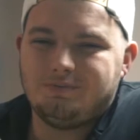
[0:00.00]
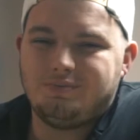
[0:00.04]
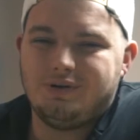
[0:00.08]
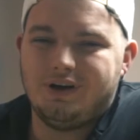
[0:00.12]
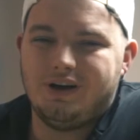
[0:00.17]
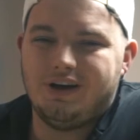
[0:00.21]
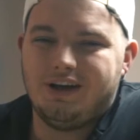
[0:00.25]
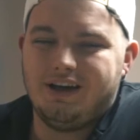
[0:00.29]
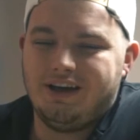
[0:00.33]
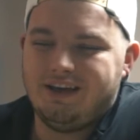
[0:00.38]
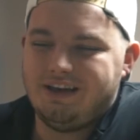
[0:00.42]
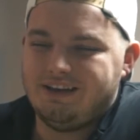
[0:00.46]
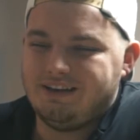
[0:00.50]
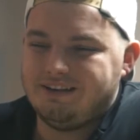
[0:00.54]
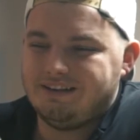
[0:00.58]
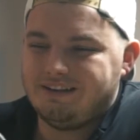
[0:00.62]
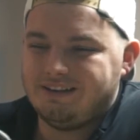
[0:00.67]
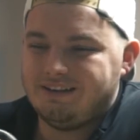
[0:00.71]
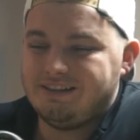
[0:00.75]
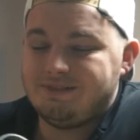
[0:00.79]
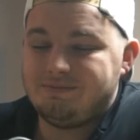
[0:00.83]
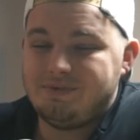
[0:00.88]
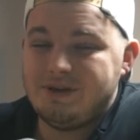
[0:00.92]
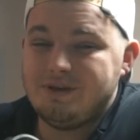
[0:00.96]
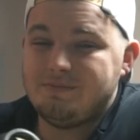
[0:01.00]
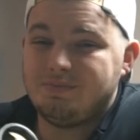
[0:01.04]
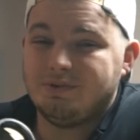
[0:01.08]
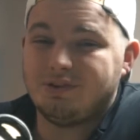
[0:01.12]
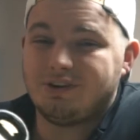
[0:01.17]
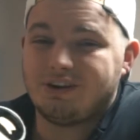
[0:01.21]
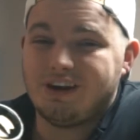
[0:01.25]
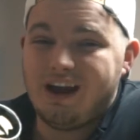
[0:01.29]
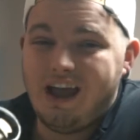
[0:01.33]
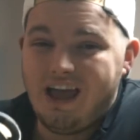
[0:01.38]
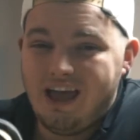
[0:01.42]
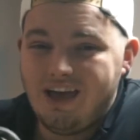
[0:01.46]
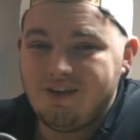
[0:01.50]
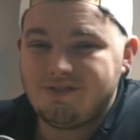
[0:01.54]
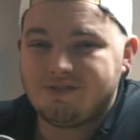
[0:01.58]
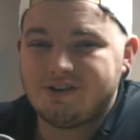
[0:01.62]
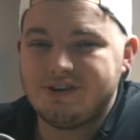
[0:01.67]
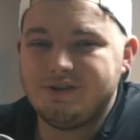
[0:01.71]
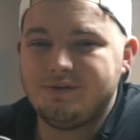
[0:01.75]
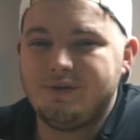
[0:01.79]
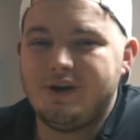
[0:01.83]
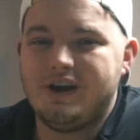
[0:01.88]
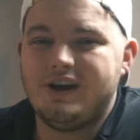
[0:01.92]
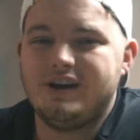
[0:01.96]
but people are
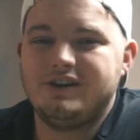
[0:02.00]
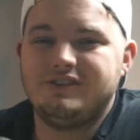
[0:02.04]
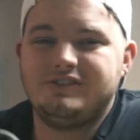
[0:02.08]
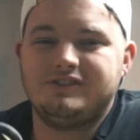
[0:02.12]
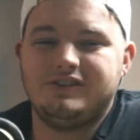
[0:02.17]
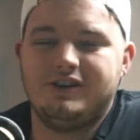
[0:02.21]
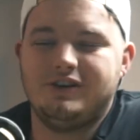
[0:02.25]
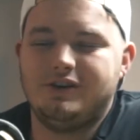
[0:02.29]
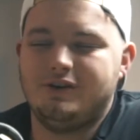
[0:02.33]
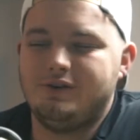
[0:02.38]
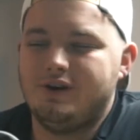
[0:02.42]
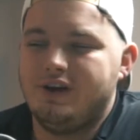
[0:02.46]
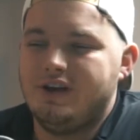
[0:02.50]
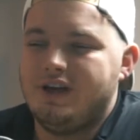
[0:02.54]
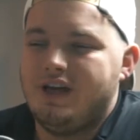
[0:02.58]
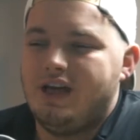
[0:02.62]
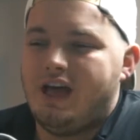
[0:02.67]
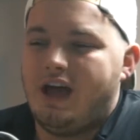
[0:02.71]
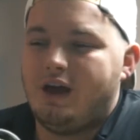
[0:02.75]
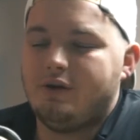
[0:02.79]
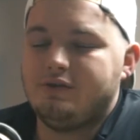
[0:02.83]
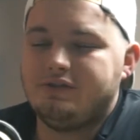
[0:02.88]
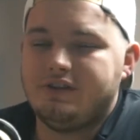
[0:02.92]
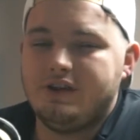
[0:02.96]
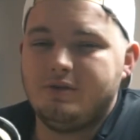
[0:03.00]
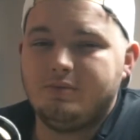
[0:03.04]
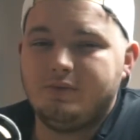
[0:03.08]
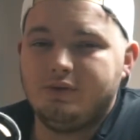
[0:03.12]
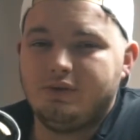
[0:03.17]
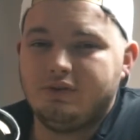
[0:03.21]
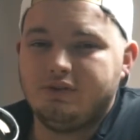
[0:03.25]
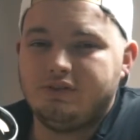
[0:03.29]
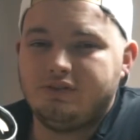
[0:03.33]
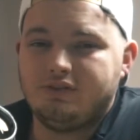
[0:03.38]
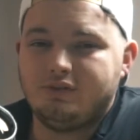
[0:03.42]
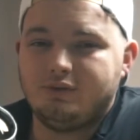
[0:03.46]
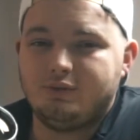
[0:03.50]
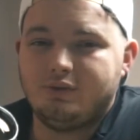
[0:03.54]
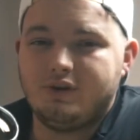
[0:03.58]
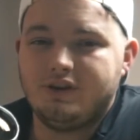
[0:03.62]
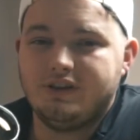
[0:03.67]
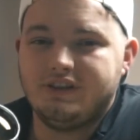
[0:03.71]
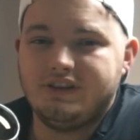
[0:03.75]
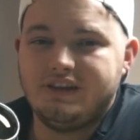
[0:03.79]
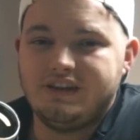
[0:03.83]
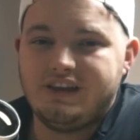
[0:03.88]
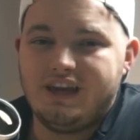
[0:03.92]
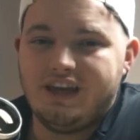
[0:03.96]
everywhere. So I was able to
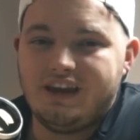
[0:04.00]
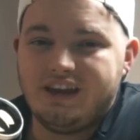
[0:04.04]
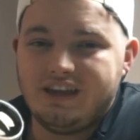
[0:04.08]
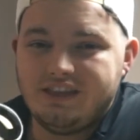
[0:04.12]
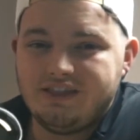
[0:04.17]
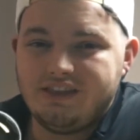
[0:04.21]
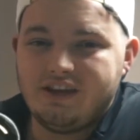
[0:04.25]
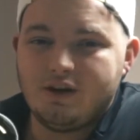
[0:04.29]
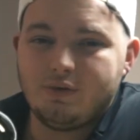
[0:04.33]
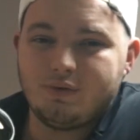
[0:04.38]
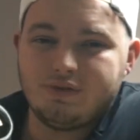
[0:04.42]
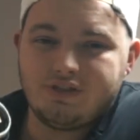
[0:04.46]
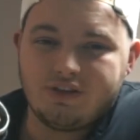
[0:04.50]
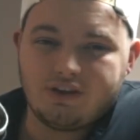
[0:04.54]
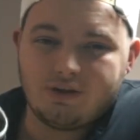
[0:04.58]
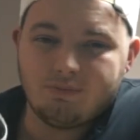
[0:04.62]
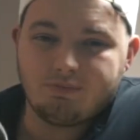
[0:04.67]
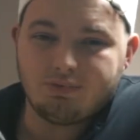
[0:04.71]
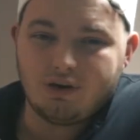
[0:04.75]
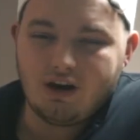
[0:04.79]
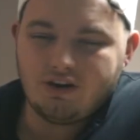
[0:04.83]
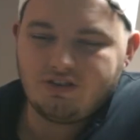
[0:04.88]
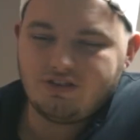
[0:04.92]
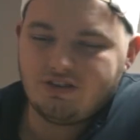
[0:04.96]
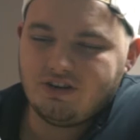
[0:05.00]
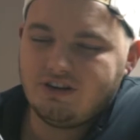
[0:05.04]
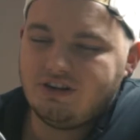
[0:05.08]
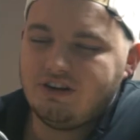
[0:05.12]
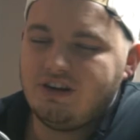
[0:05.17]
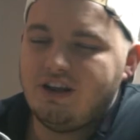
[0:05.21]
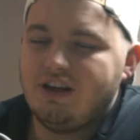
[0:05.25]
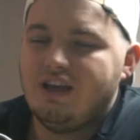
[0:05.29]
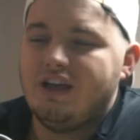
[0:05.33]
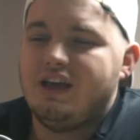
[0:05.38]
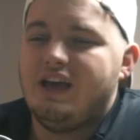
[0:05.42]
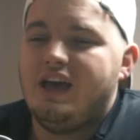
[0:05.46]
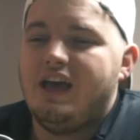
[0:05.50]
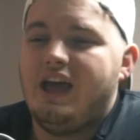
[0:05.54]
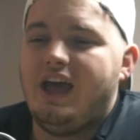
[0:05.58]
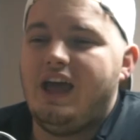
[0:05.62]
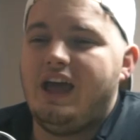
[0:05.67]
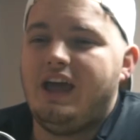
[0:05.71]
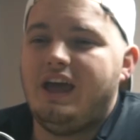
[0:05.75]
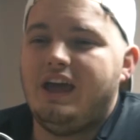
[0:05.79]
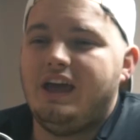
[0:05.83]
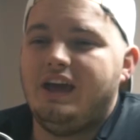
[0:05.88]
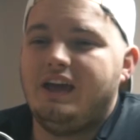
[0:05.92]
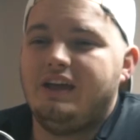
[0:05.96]
really get in there with the compression
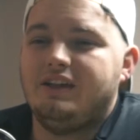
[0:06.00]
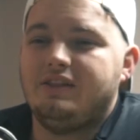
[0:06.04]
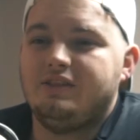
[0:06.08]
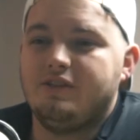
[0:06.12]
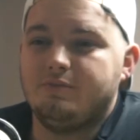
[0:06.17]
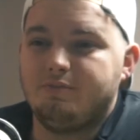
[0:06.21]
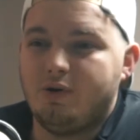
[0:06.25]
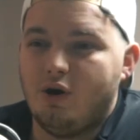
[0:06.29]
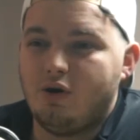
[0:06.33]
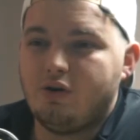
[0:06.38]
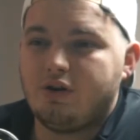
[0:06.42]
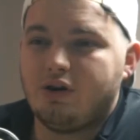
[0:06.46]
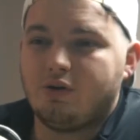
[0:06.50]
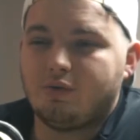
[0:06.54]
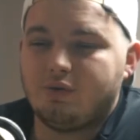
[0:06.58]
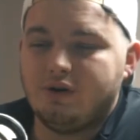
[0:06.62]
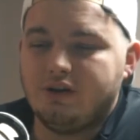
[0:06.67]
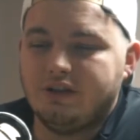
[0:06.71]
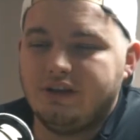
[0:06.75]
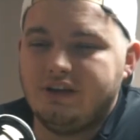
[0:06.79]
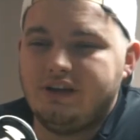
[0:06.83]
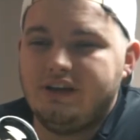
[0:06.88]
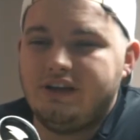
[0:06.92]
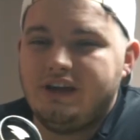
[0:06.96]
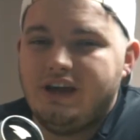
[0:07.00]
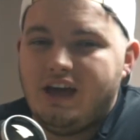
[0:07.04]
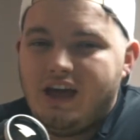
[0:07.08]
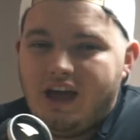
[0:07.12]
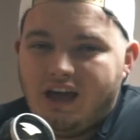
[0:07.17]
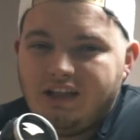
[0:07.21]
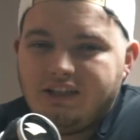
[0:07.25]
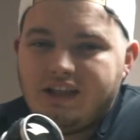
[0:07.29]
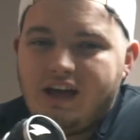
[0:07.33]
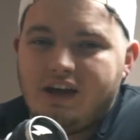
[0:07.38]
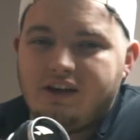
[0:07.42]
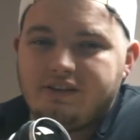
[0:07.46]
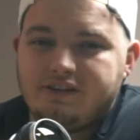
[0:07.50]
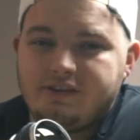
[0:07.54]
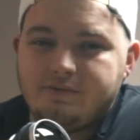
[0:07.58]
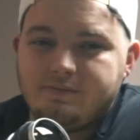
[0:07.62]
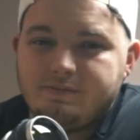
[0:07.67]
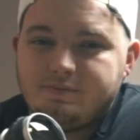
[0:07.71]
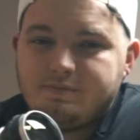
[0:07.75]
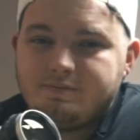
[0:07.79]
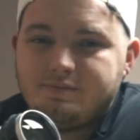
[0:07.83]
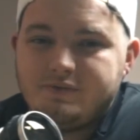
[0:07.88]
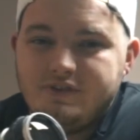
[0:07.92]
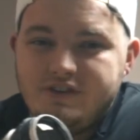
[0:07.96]
and the bokeh really allowed to
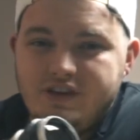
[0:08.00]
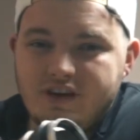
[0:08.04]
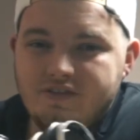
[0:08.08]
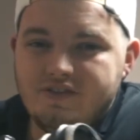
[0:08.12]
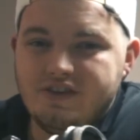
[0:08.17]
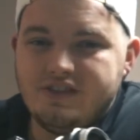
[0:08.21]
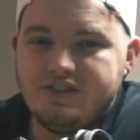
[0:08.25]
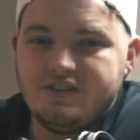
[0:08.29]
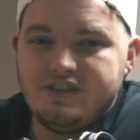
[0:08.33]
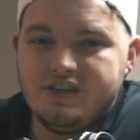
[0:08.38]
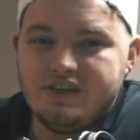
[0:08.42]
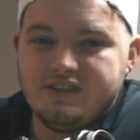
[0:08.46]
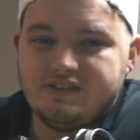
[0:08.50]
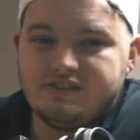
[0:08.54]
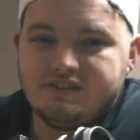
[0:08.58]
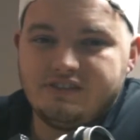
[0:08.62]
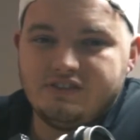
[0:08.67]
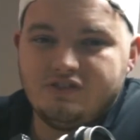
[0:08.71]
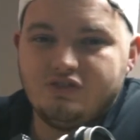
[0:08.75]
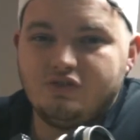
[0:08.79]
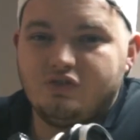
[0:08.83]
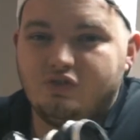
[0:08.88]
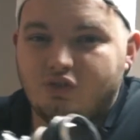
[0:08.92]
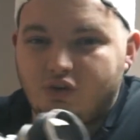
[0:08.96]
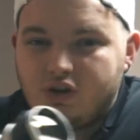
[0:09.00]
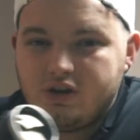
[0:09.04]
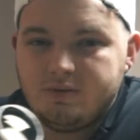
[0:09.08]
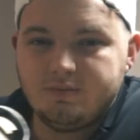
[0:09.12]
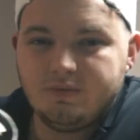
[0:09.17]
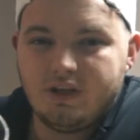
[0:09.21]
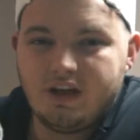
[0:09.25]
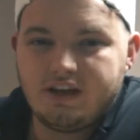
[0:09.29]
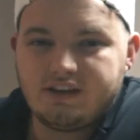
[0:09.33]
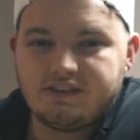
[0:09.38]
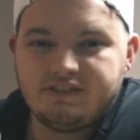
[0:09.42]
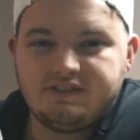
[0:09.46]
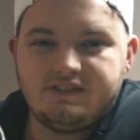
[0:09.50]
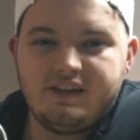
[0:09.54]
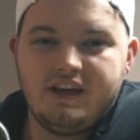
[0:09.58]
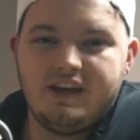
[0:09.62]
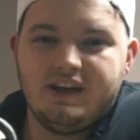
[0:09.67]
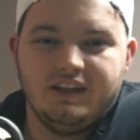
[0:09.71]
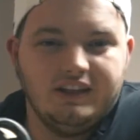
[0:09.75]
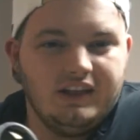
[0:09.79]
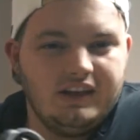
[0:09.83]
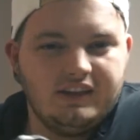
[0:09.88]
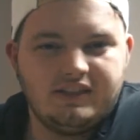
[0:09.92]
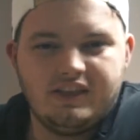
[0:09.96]
give it this dreamlike
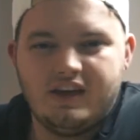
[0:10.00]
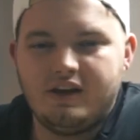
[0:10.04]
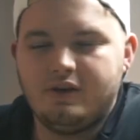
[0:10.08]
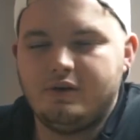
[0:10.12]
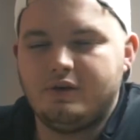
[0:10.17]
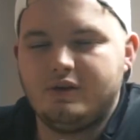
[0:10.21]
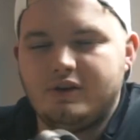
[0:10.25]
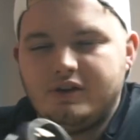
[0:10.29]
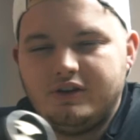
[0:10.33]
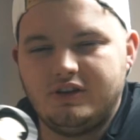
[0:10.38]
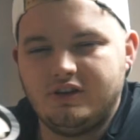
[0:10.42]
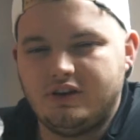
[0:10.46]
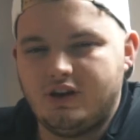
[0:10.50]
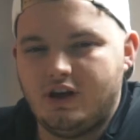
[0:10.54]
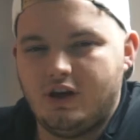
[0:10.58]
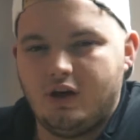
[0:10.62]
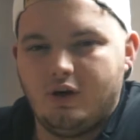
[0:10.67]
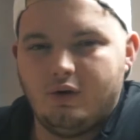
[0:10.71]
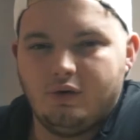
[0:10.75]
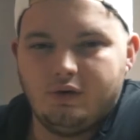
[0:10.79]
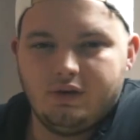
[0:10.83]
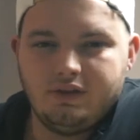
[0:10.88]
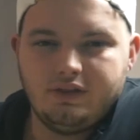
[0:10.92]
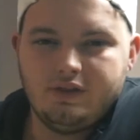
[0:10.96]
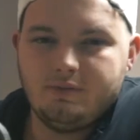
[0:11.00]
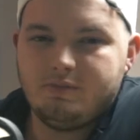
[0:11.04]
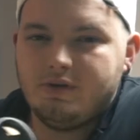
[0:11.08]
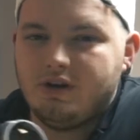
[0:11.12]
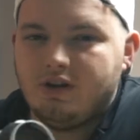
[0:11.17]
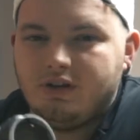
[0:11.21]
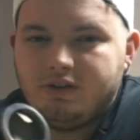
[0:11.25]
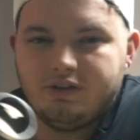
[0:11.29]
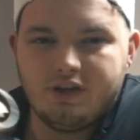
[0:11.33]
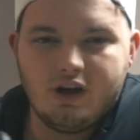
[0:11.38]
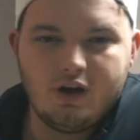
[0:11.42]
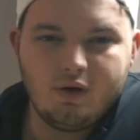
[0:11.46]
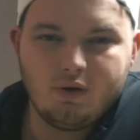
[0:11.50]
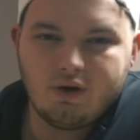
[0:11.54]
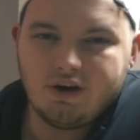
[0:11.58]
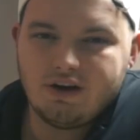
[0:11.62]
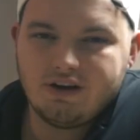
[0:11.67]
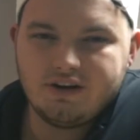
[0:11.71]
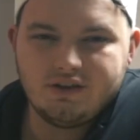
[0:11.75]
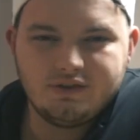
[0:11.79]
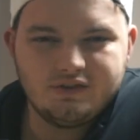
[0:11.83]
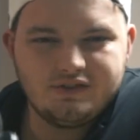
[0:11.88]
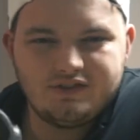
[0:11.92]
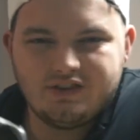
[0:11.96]
state like they were, you know, in the middle of nowhere
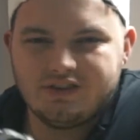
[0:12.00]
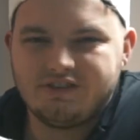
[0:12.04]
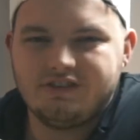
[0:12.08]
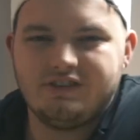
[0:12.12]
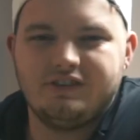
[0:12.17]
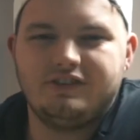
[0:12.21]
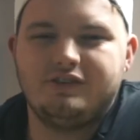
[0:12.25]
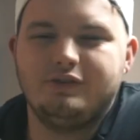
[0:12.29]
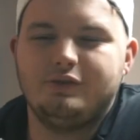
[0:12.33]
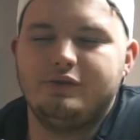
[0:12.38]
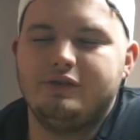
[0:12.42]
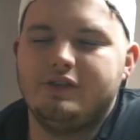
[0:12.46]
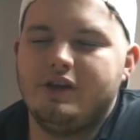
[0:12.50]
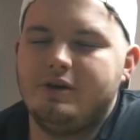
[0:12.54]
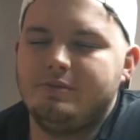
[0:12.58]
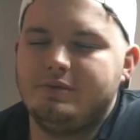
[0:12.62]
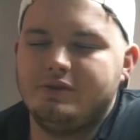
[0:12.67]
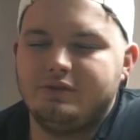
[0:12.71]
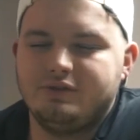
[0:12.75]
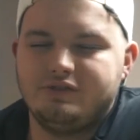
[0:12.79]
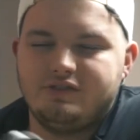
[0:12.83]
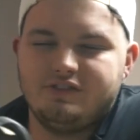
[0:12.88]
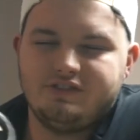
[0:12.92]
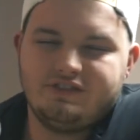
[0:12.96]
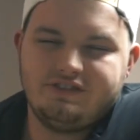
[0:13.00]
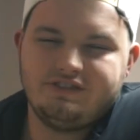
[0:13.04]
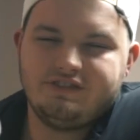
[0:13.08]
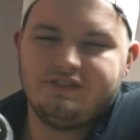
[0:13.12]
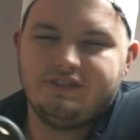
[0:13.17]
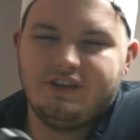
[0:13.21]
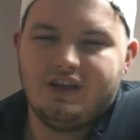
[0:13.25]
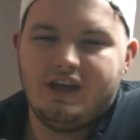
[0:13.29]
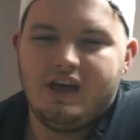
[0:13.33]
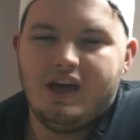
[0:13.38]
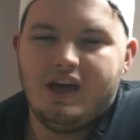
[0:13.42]
and it was just the two of them. It was just